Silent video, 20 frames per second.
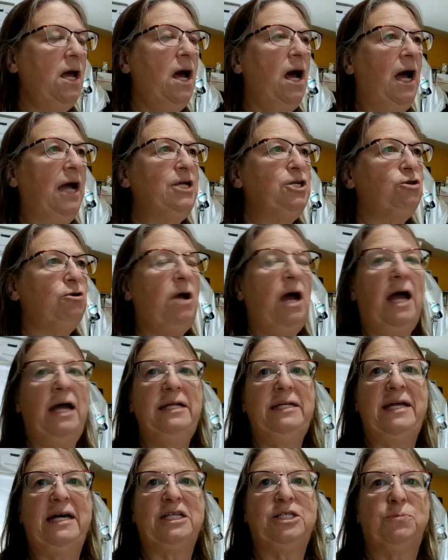I
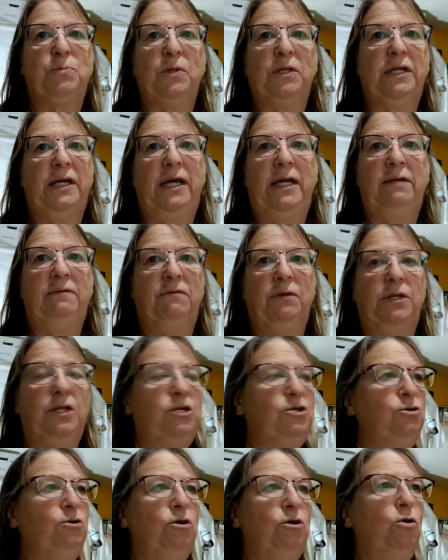tried desperately with
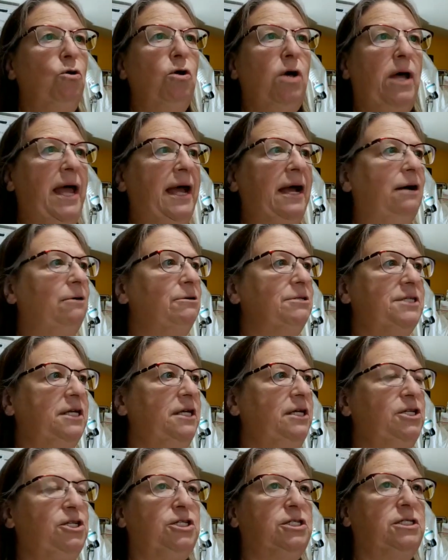the Google Hangouts, and
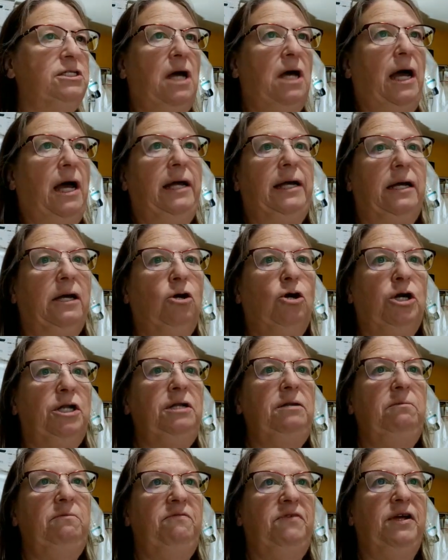I
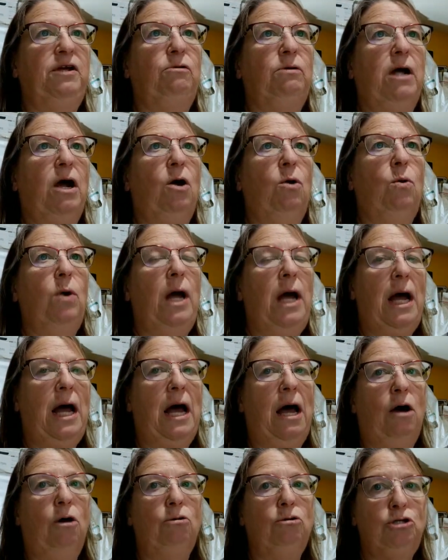couldn't figure out
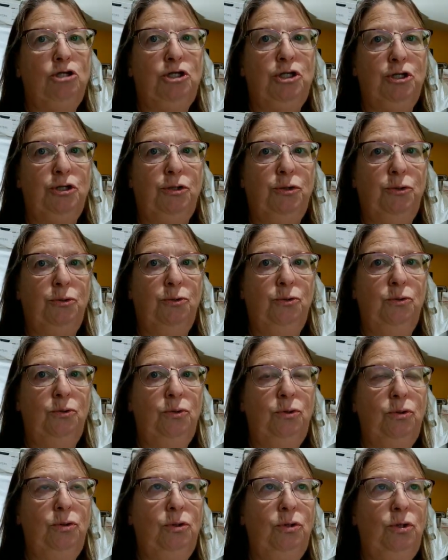how to.
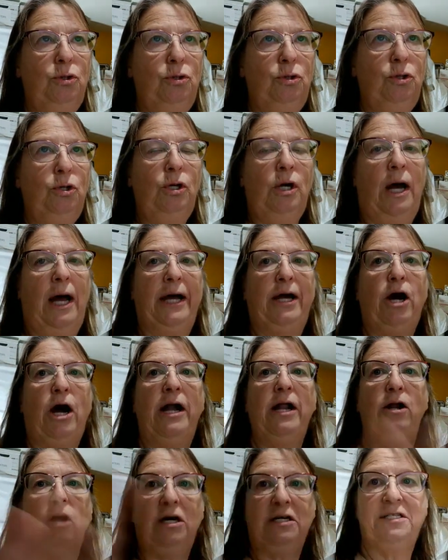I got
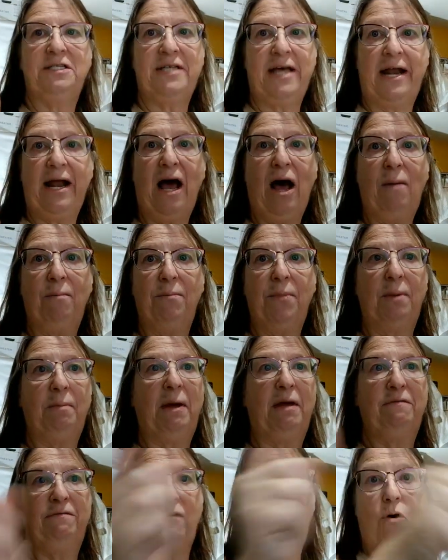it all set up on
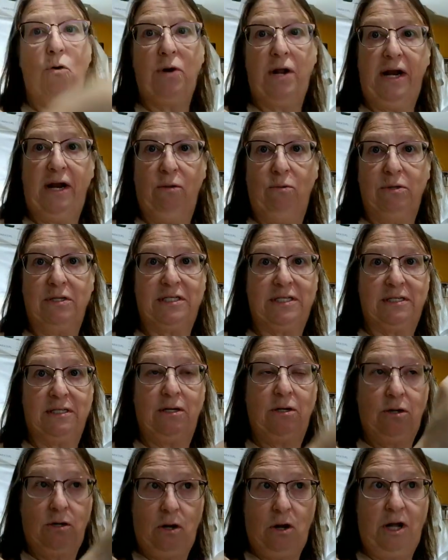my phone, and it was
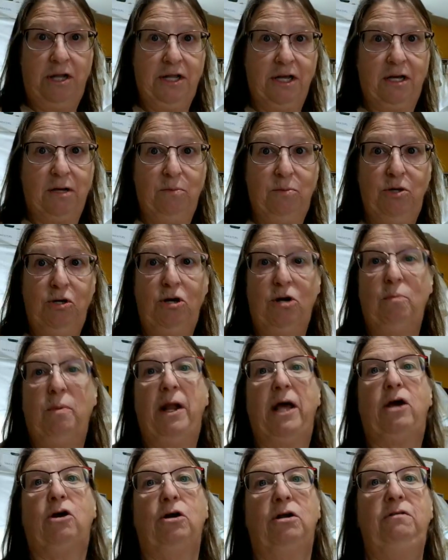on the computer, but
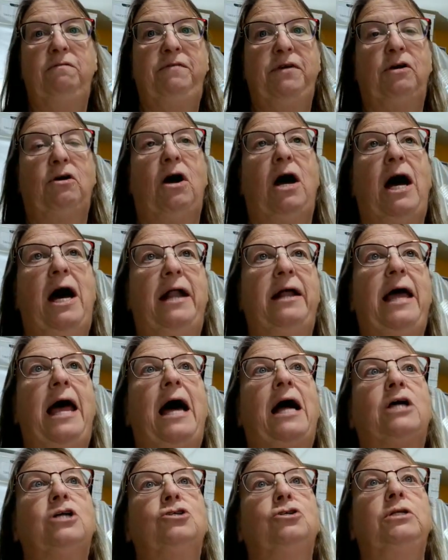I couldn't figure out how to
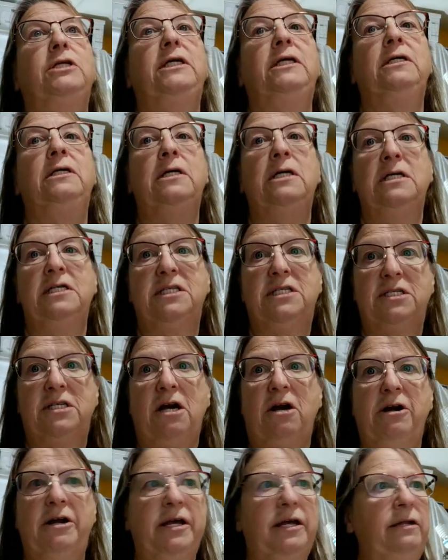actually
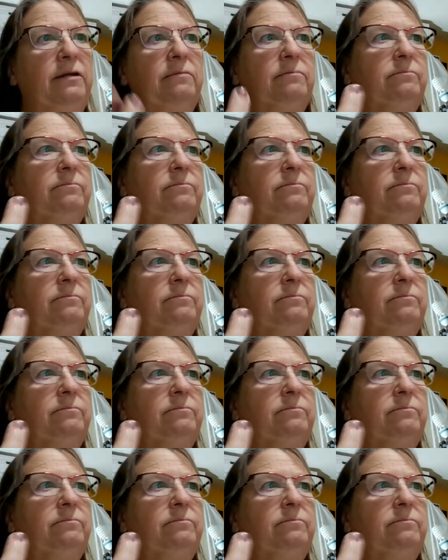start it.